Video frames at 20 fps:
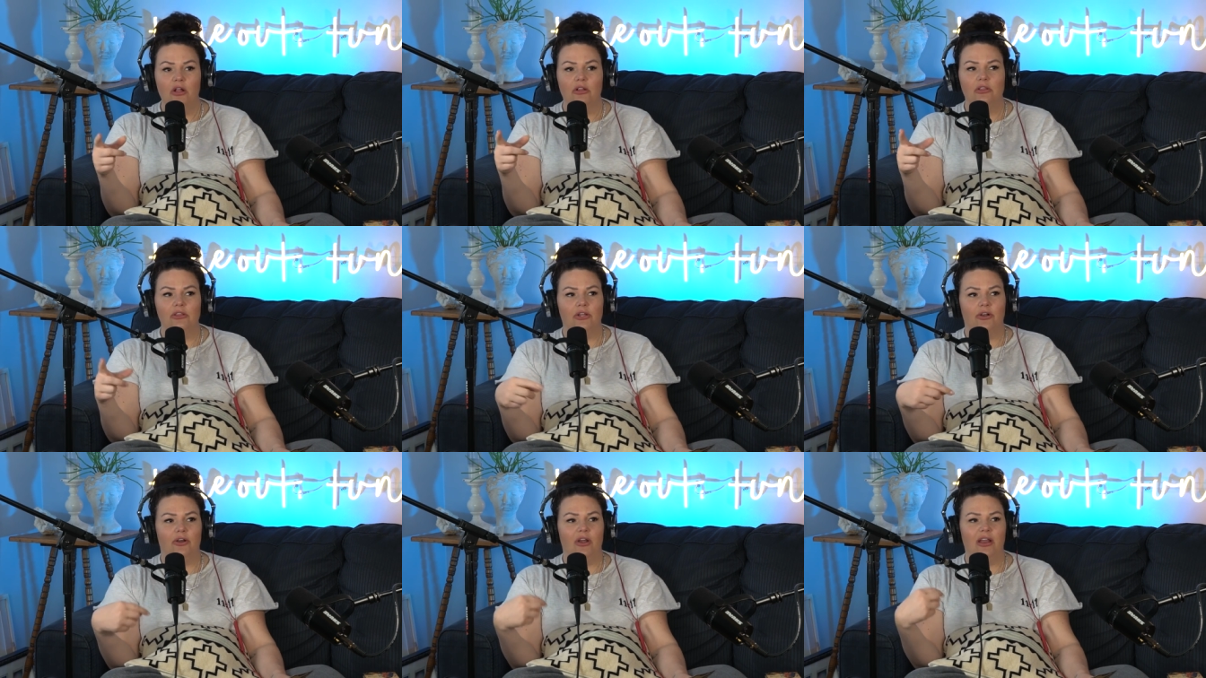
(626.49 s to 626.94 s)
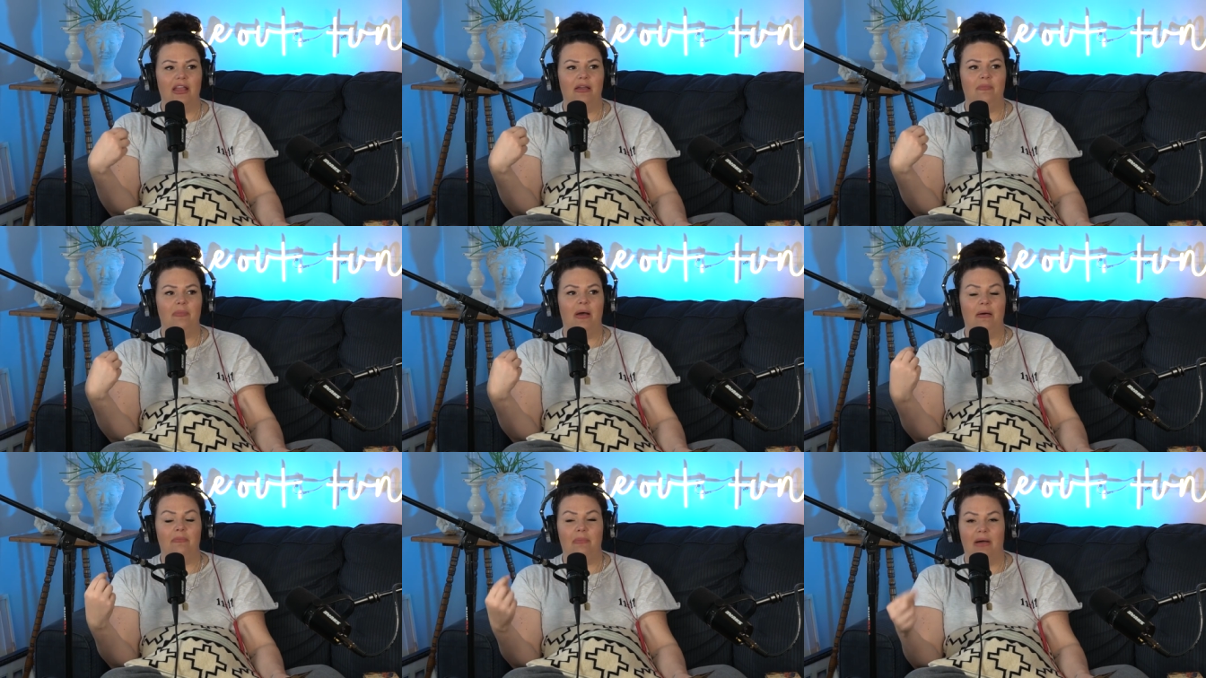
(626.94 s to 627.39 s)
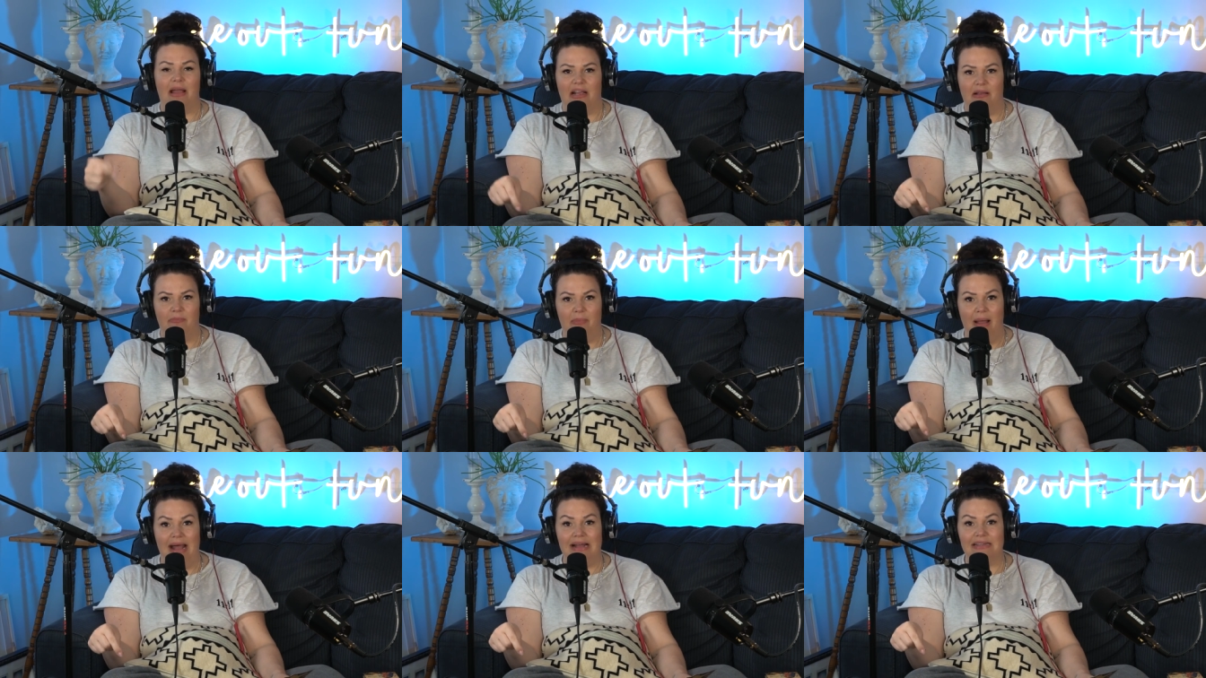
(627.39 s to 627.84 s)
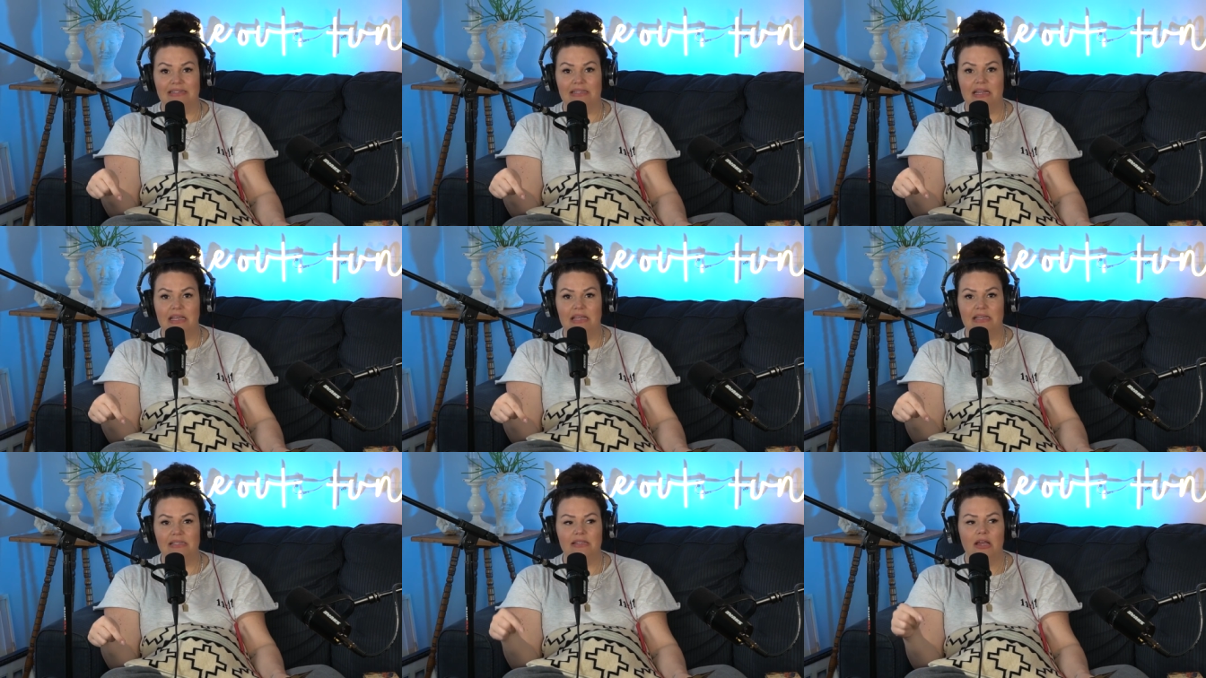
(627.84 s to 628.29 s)
learning about my
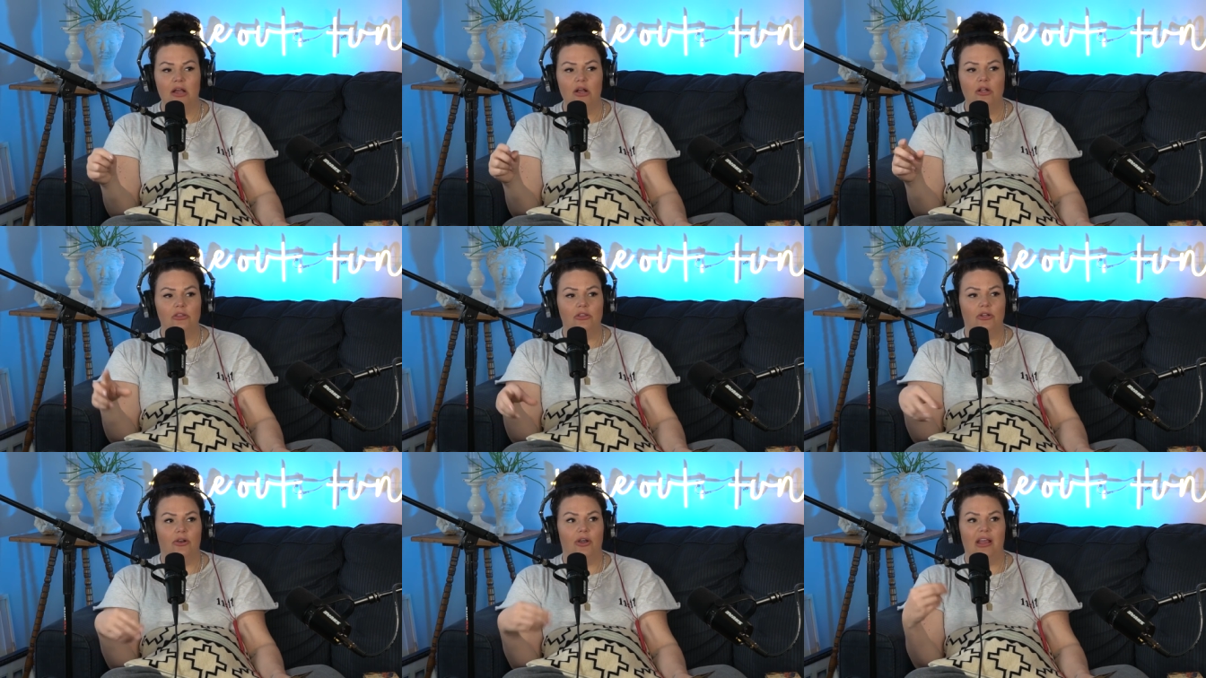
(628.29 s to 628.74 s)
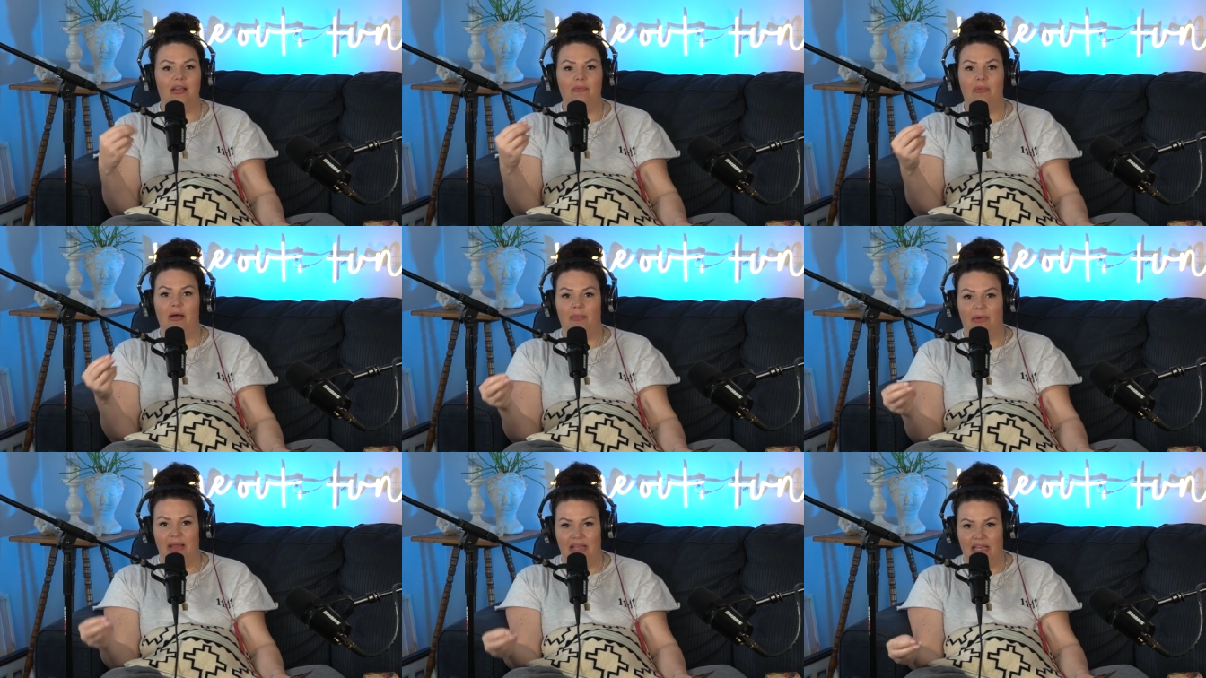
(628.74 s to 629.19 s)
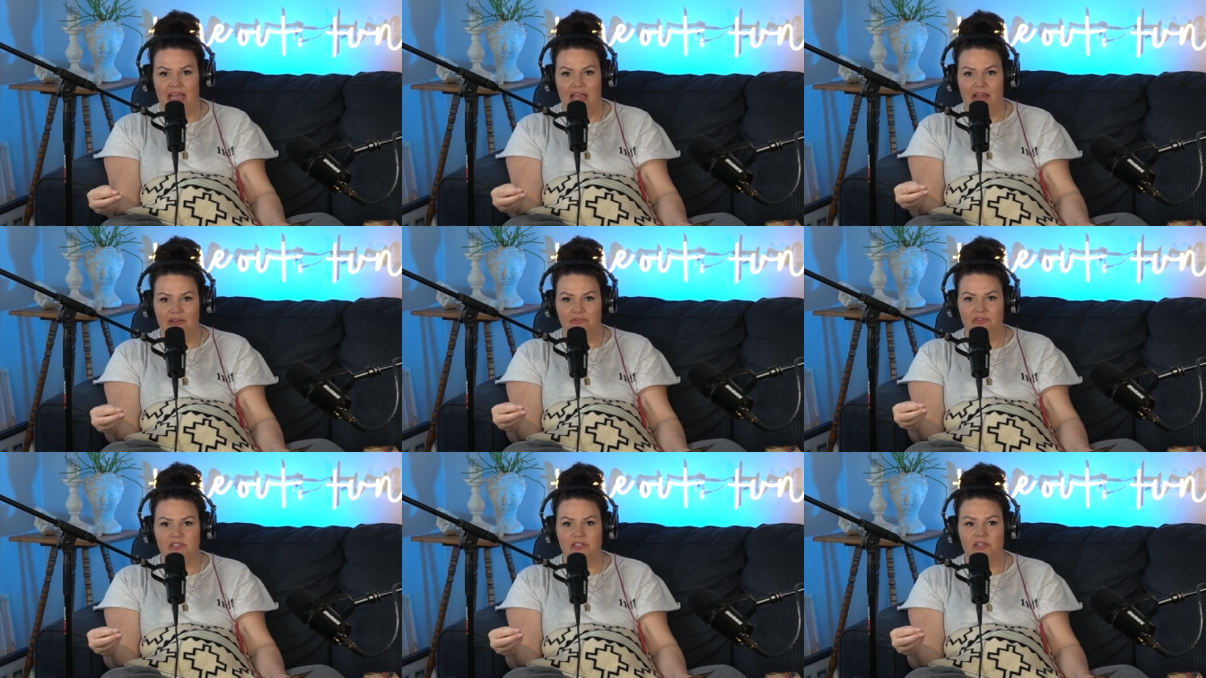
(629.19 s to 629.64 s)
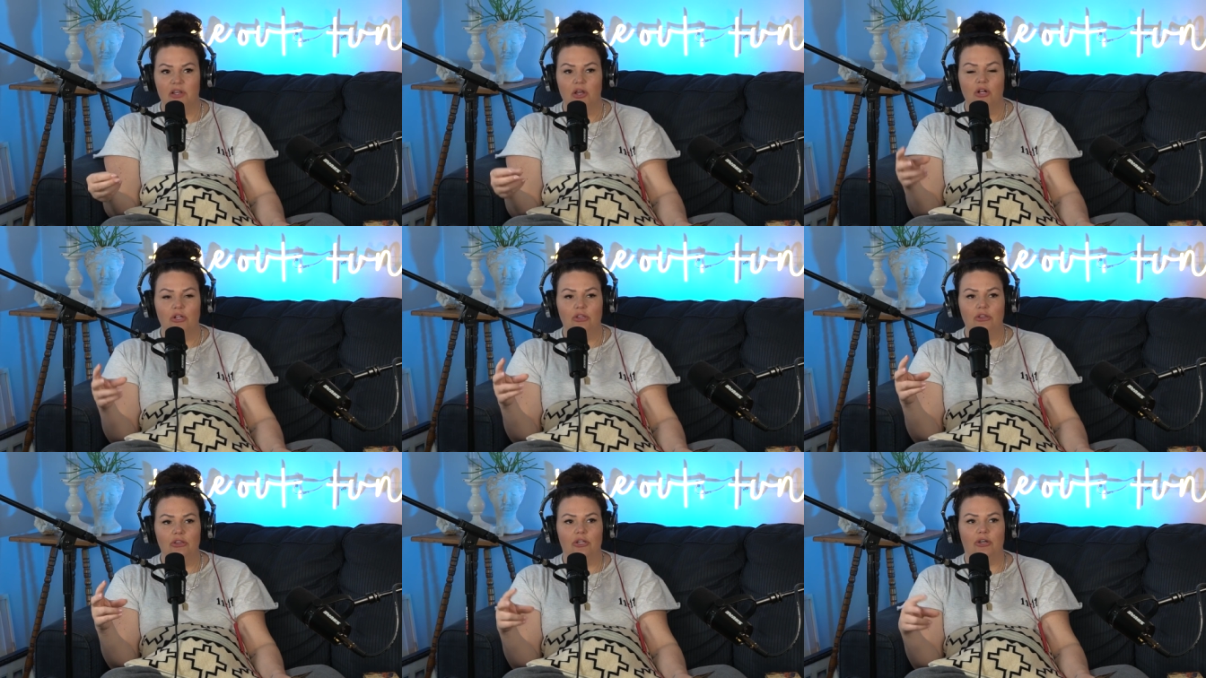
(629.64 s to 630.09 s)
capacities, learning about my gifts,
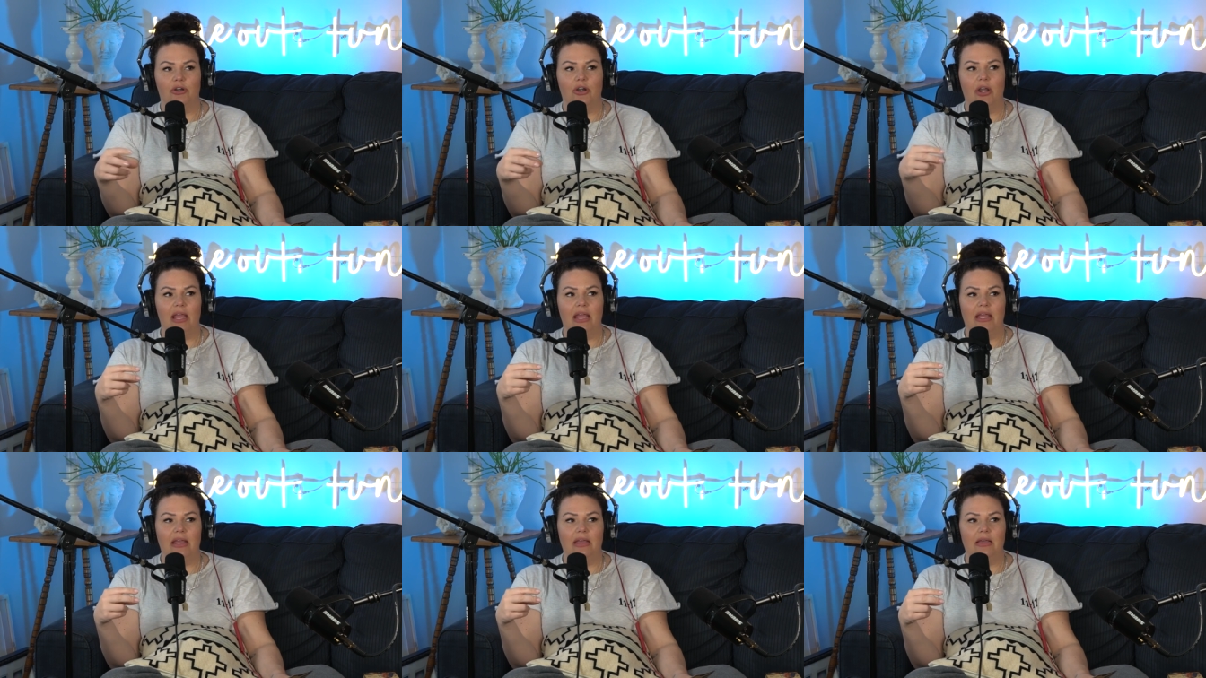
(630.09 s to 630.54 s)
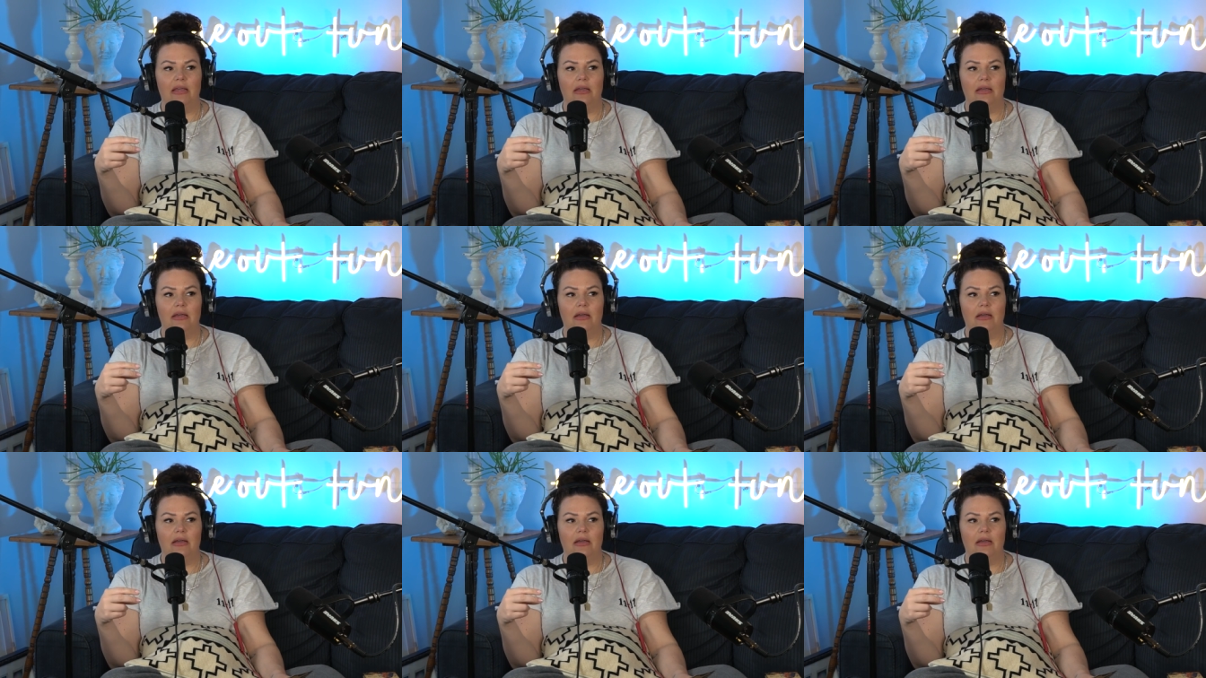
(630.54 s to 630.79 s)
learning